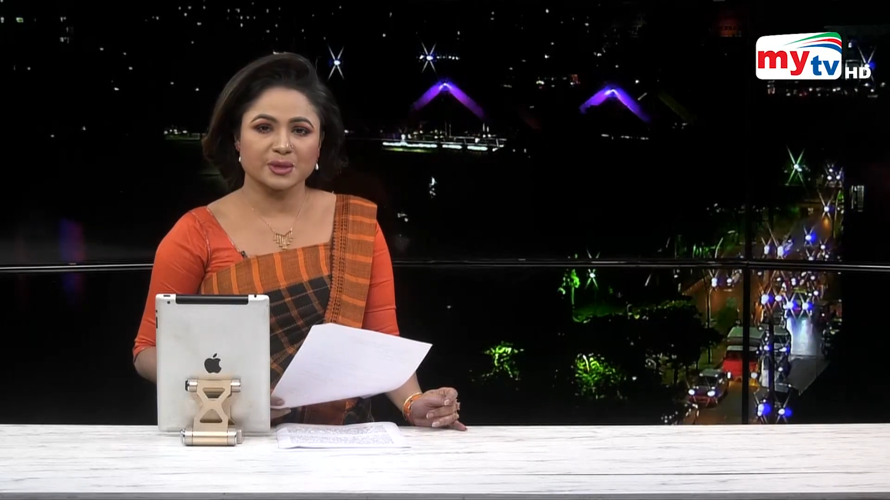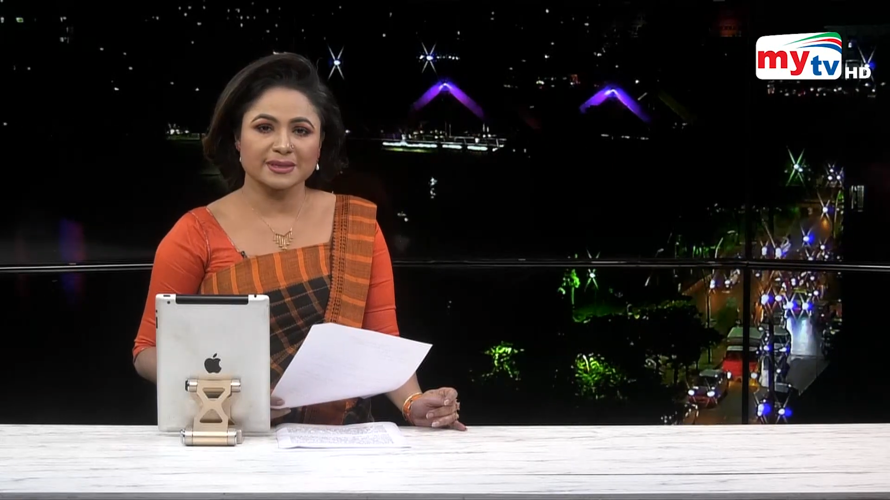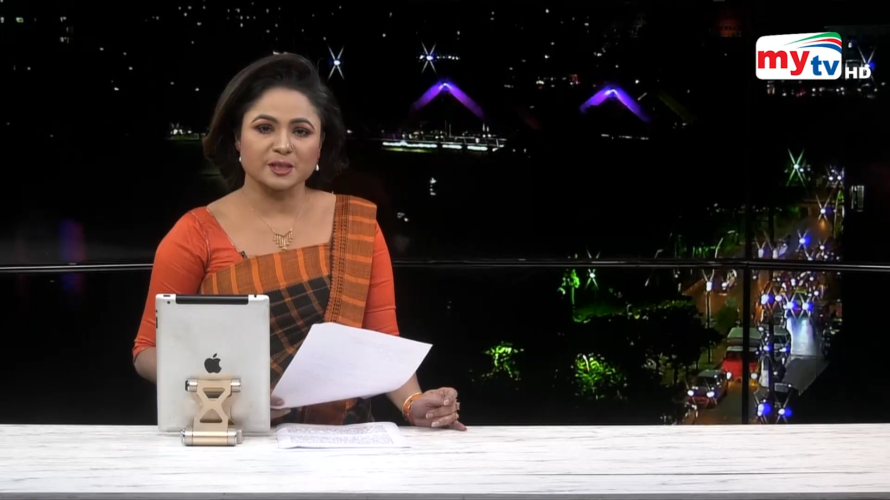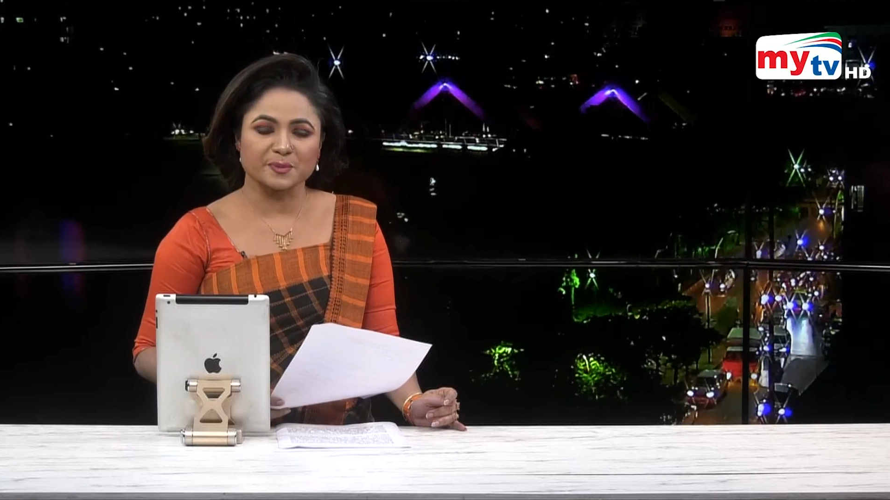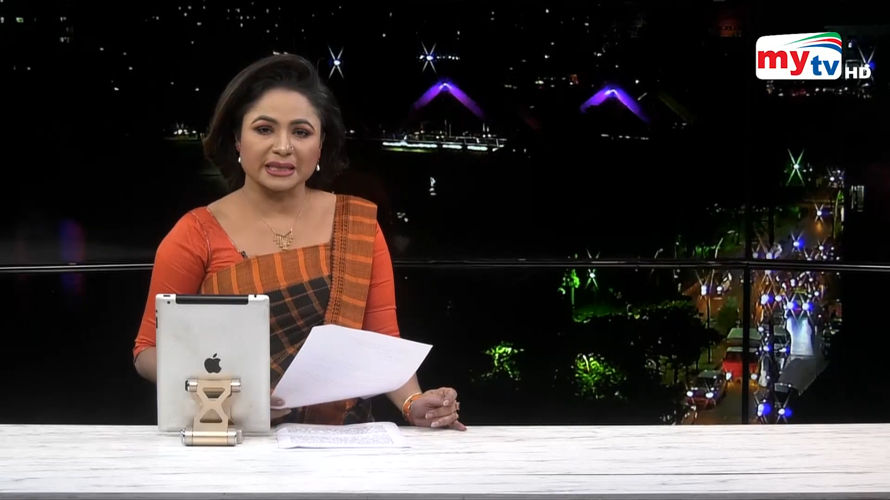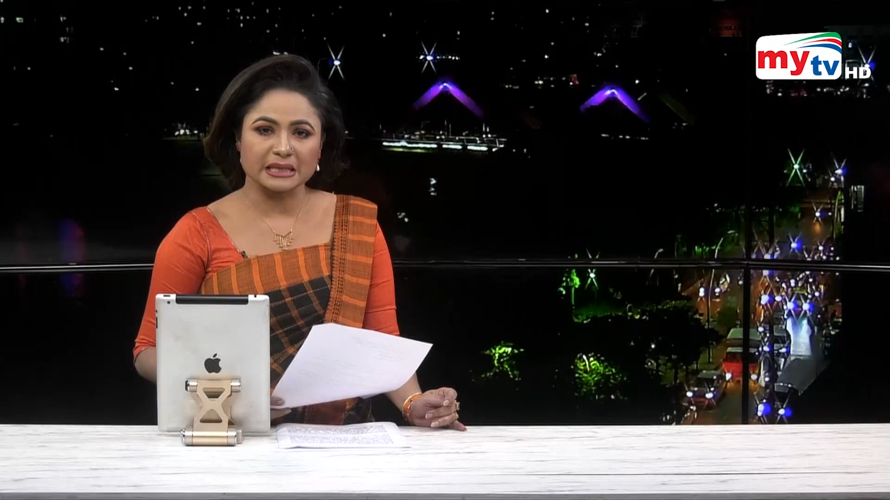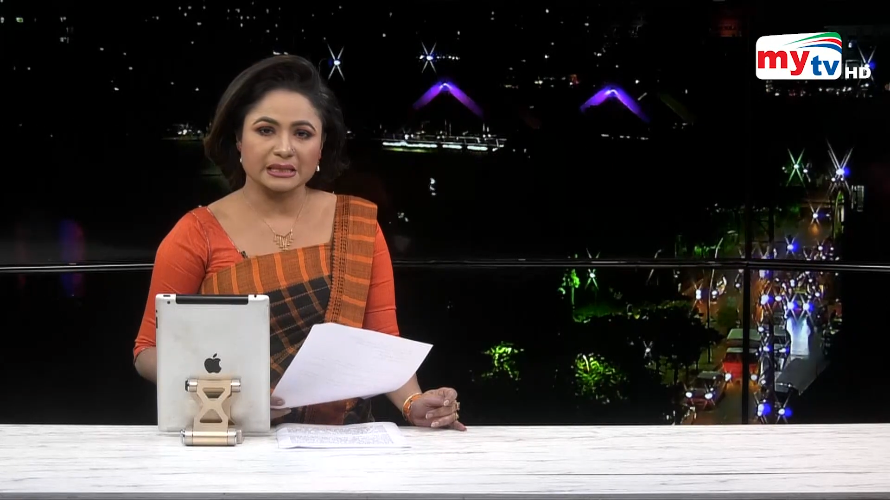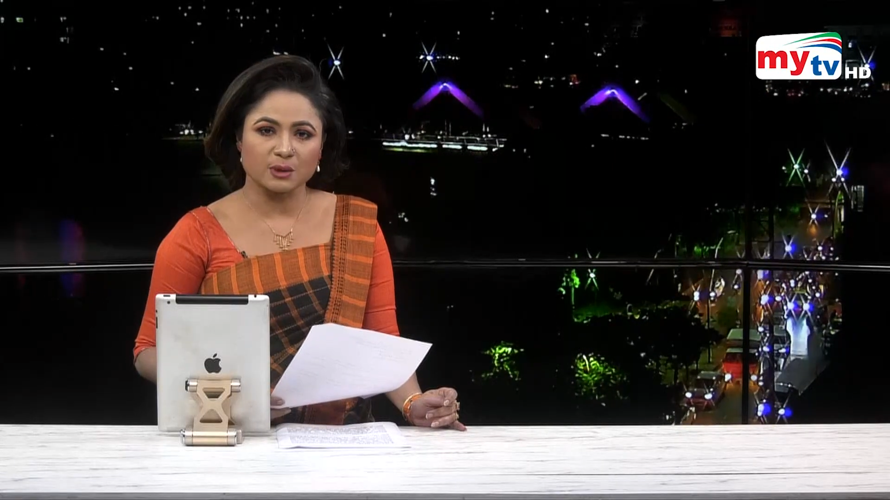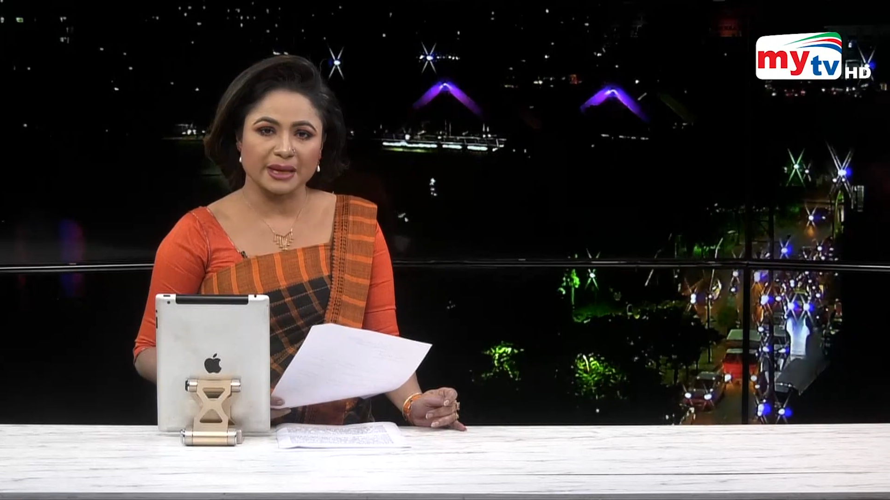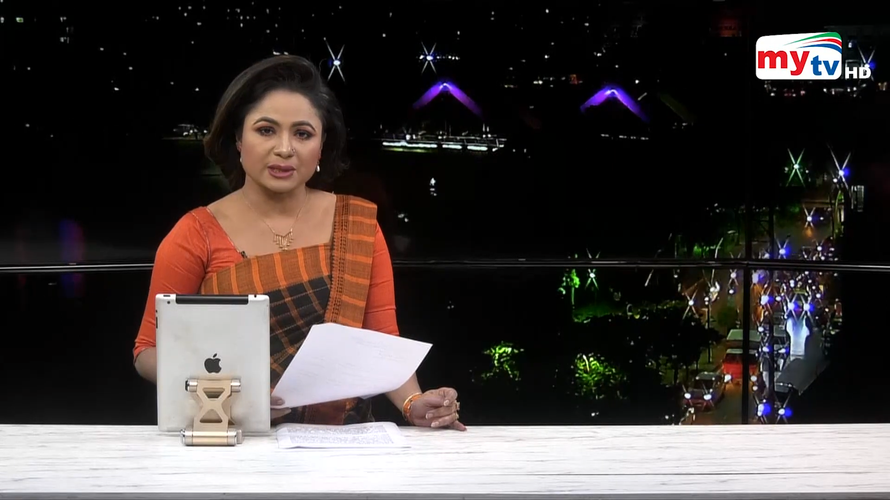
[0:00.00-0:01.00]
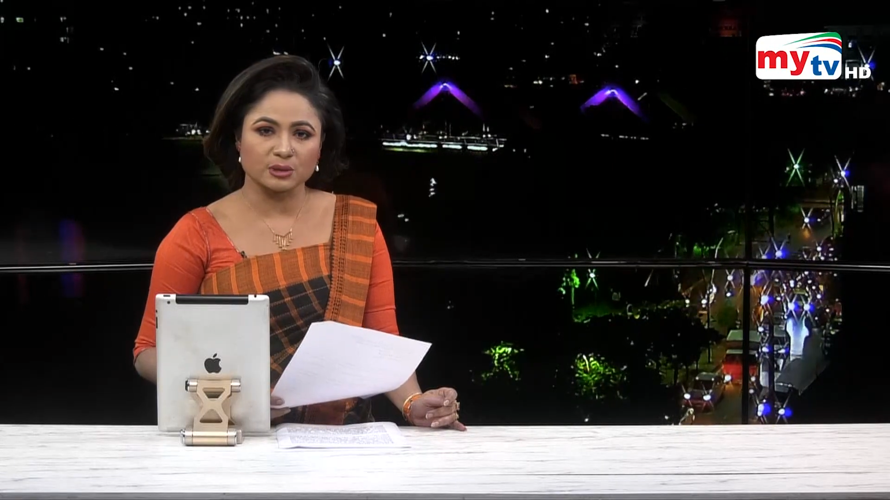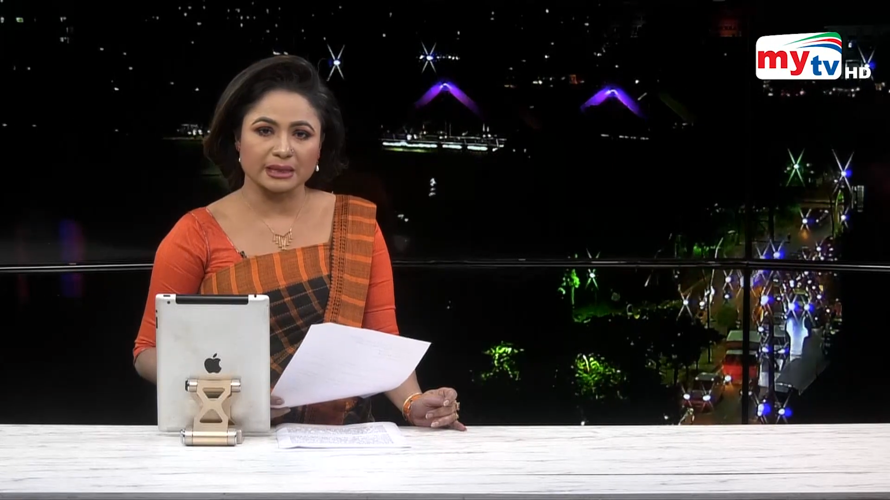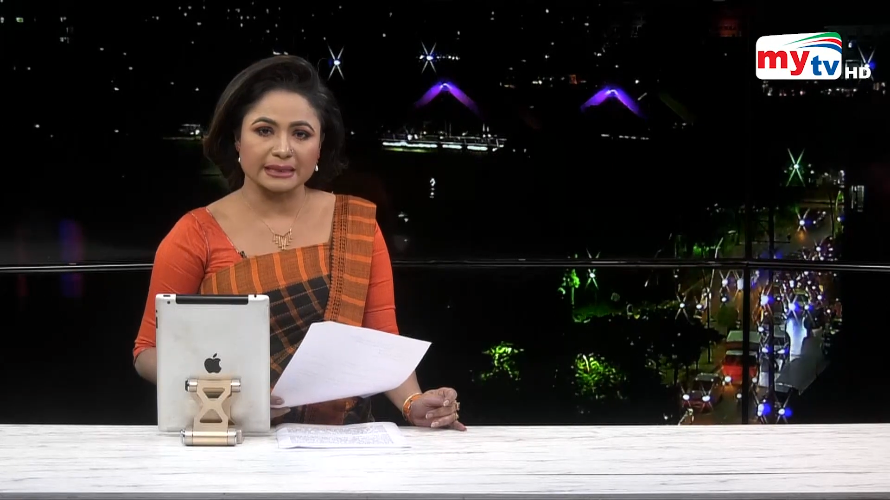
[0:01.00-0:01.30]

Bridges Minister Abdul